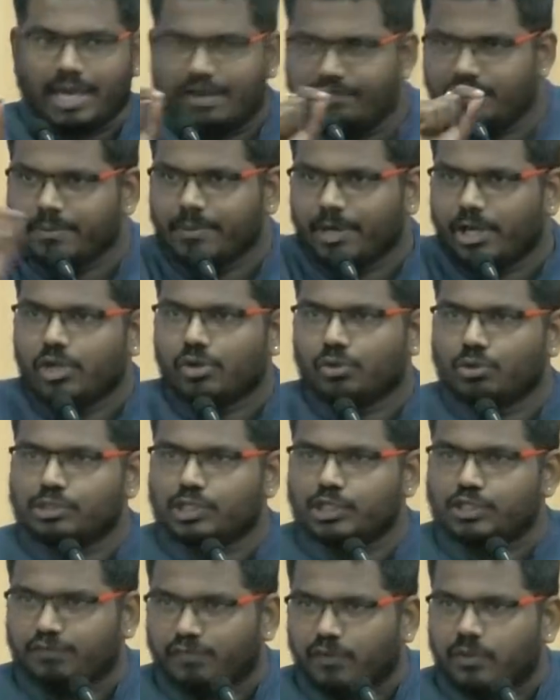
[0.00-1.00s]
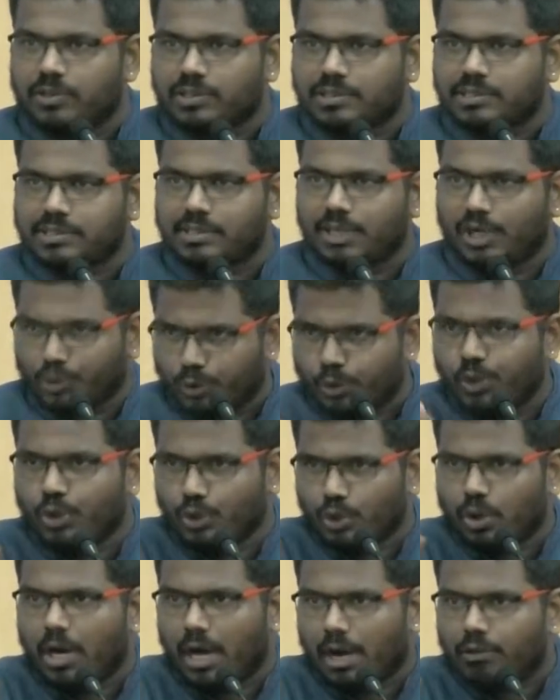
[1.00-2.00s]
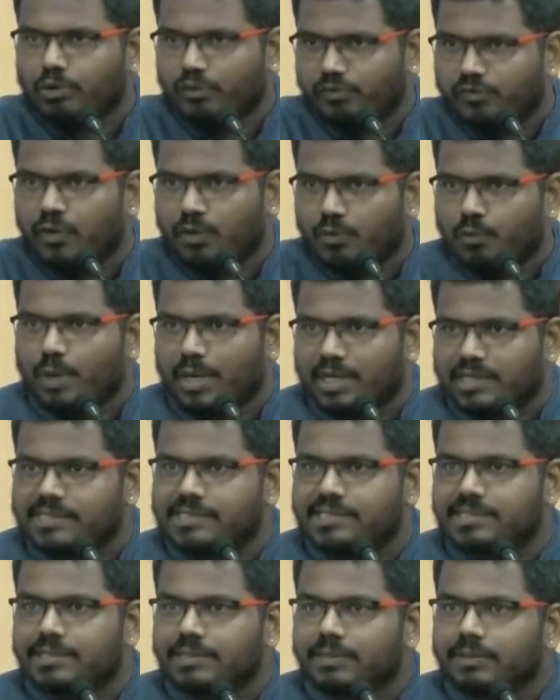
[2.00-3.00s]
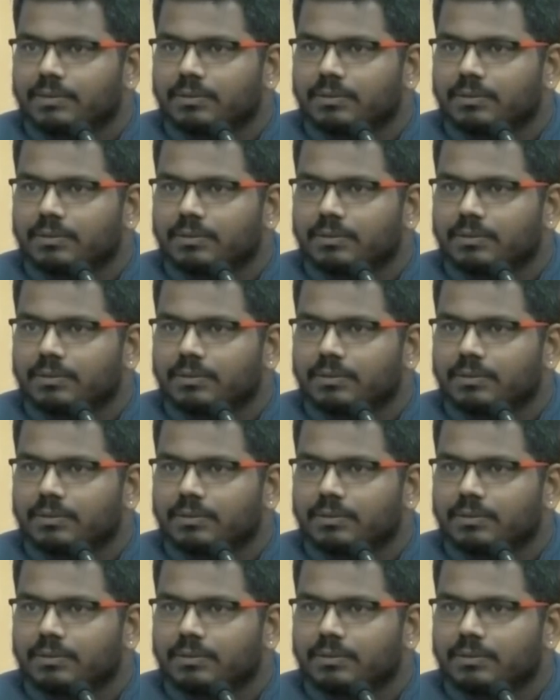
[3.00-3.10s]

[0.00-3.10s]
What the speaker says: Everybody uses phones. Do you know how the phone works?